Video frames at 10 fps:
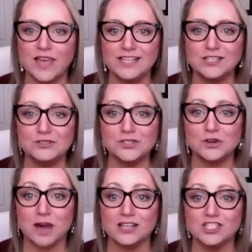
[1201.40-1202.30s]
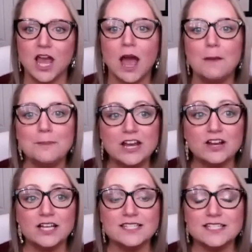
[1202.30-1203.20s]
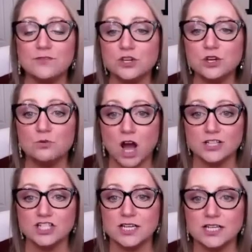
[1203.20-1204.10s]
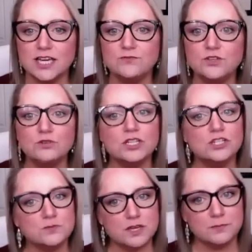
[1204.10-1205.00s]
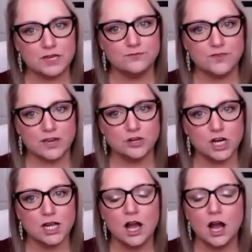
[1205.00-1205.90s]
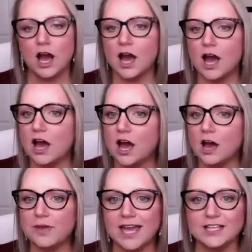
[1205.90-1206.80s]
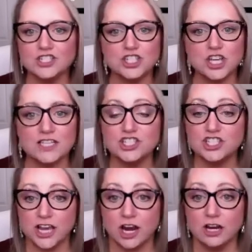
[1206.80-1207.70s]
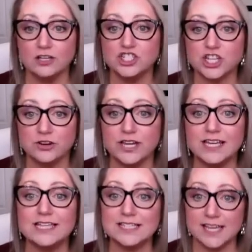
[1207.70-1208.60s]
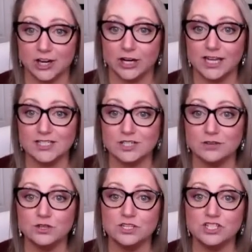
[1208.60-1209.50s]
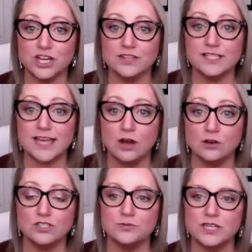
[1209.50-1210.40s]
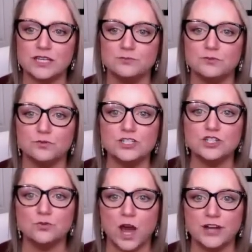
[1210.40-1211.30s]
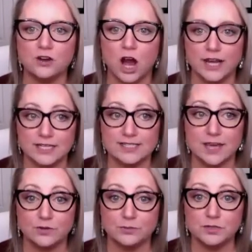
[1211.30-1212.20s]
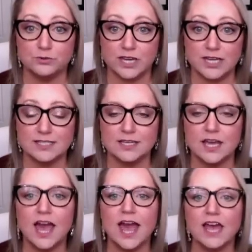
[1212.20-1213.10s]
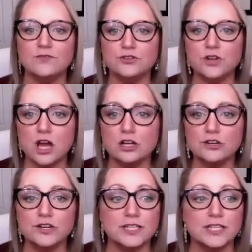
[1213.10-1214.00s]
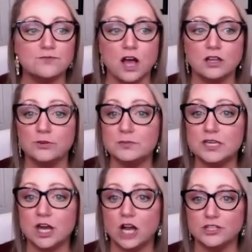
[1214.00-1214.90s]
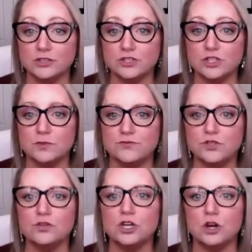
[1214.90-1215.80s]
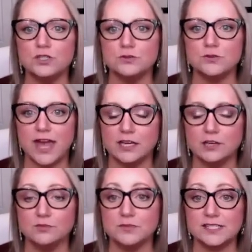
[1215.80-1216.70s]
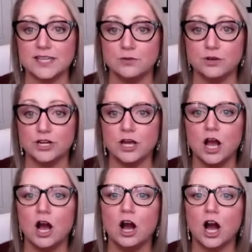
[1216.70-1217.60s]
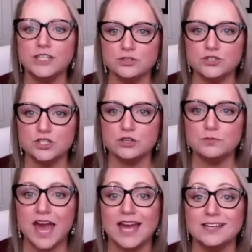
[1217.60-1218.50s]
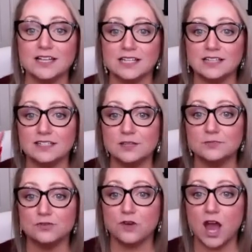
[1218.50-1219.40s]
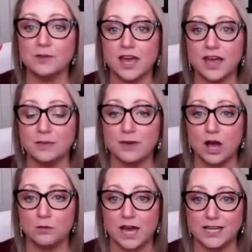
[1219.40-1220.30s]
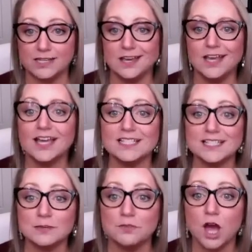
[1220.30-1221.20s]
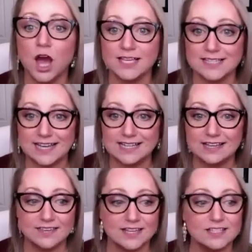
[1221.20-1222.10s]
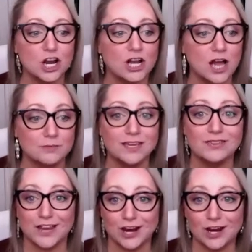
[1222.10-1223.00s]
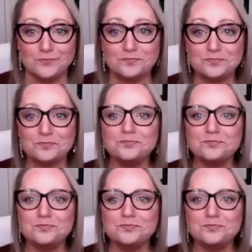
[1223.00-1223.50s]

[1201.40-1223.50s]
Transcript: Thank you so much. Parents, if you're watching, if you can do me a big favor and just share. Sharing is caring. So if you can share this out so we can reach a wider audience, that would be great. And if you're not currently following me on YouTube, if you can go to Hanging with Mrs. Hayward on YouTube and click the subscribe and the bell button, because some exciting things are coming there.